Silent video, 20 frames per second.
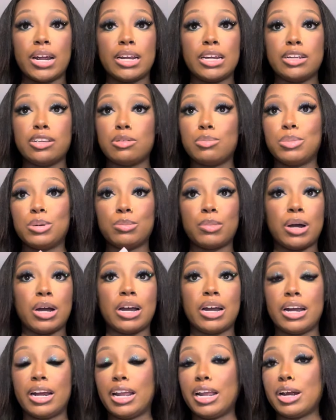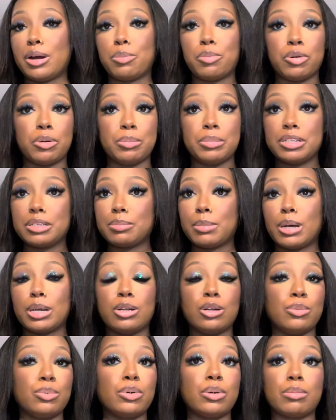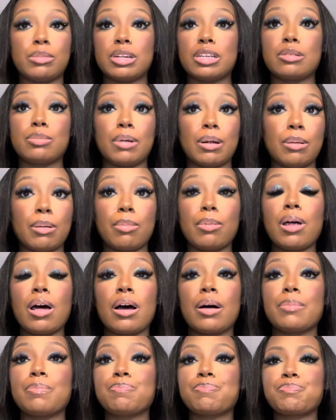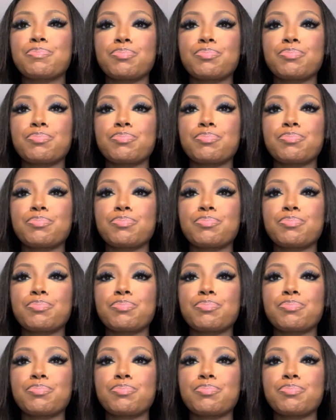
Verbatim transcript: I need to book my hair appointments, my nail appointments, blah, blah, blah.